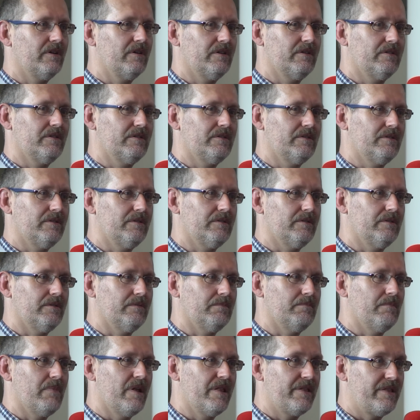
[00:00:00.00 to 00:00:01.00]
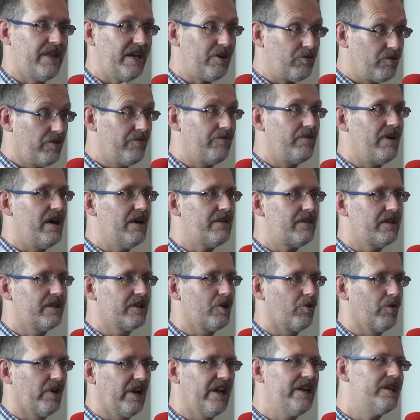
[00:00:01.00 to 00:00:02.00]
um, sacrifice in
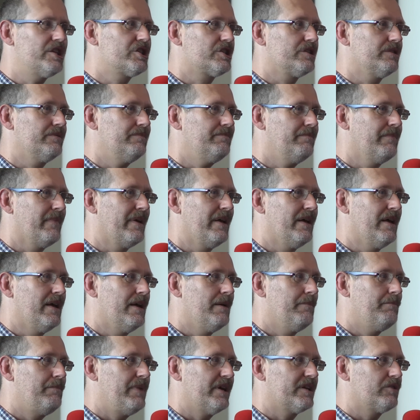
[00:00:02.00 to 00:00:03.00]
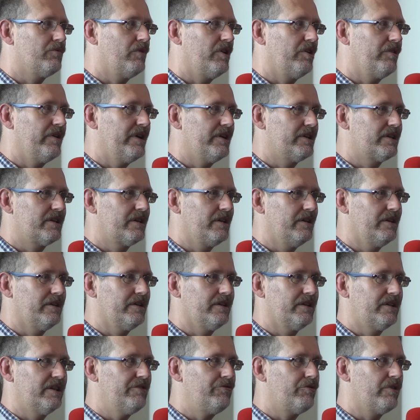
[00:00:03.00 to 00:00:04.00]
the religion, but a very
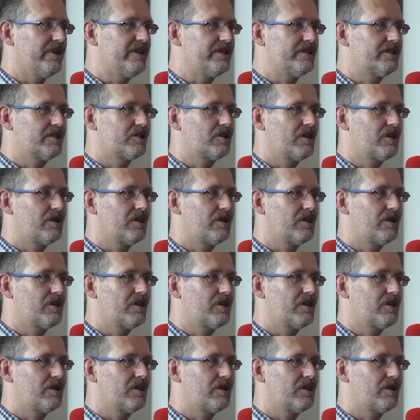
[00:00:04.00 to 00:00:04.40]
uh, different